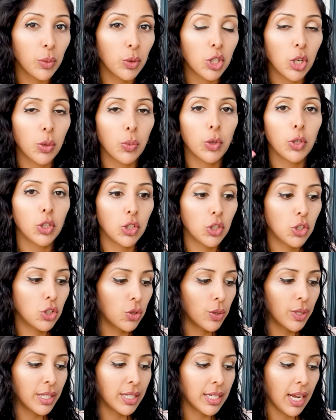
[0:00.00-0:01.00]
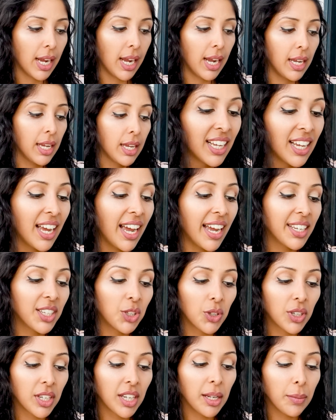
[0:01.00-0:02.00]
which I wouldn't use during the day, and
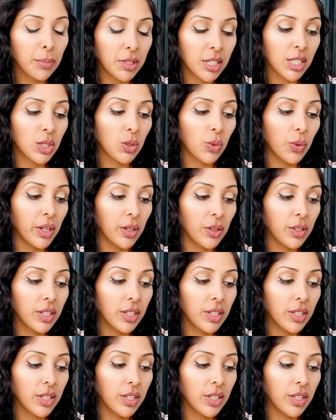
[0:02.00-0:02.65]
eucalyptus oil.